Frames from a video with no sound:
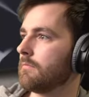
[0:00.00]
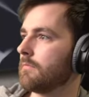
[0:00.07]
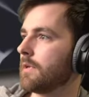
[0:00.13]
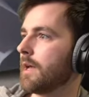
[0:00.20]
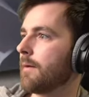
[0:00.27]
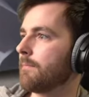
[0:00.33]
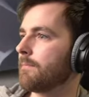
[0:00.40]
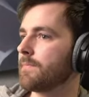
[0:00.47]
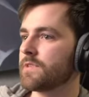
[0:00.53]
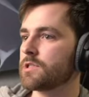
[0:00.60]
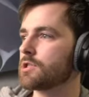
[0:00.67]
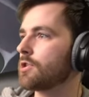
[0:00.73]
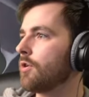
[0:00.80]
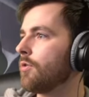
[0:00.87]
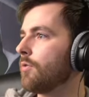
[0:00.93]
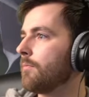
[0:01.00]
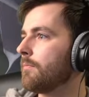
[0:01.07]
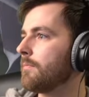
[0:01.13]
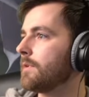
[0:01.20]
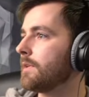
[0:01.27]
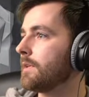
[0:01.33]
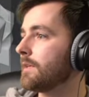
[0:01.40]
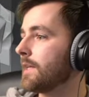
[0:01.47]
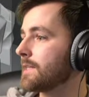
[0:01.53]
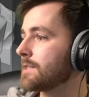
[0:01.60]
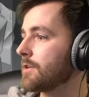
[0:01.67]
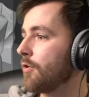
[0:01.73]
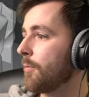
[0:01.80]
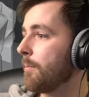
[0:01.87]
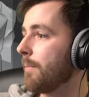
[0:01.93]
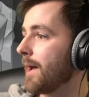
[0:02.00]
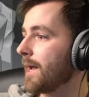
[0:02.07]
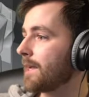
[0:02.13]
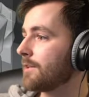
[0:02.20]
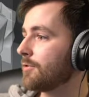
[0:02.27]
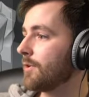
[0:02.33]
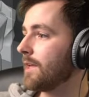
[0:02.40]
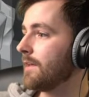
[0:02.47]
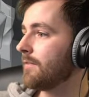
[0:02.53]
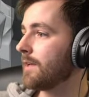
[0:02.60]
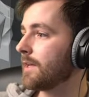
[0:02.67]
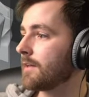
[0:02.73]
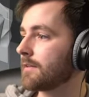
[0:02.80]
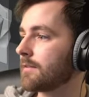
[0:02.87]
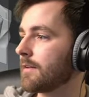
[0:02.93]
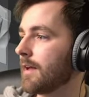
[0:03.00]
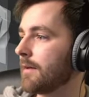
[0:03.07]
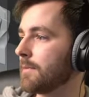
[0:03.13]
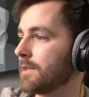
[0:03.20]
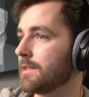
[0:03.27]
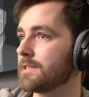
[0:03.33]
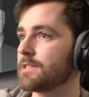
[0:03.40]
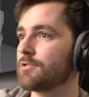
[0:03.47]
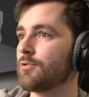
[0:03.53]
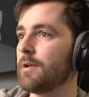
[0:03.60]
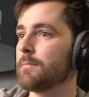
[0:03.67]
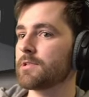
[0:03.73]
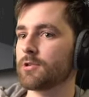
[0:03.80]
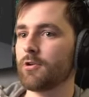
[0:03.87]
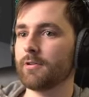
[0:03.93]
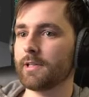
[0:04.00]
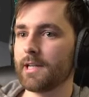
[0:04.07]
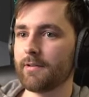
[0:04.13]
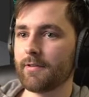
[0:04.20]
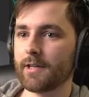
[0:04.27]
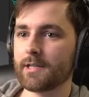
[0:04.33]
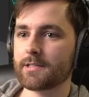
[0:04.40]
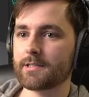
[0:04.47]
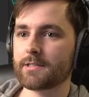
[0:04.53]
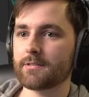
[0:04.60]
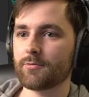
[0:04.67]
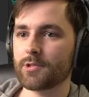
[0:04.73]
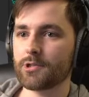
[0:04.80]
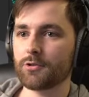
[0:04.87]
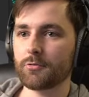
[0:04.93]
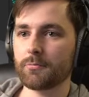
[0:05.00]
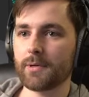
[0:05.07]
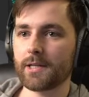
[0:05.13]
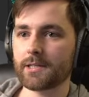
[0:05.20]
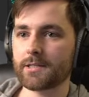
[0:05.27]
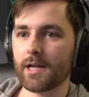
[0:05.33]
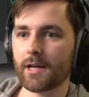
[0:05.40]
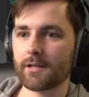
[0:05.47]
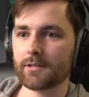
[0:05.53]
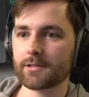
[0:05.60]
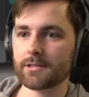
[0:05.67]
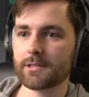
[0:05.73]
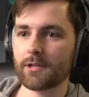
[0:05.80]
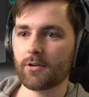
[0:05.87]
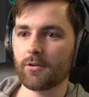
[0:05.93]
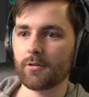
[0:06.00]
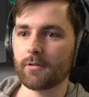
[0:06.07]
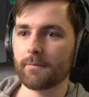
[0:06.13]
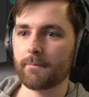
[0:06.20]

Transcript: Yeah, so let's go back to Eevee. I mean, this stream is called Eevee. It's, we shouldn't be in cycles at all.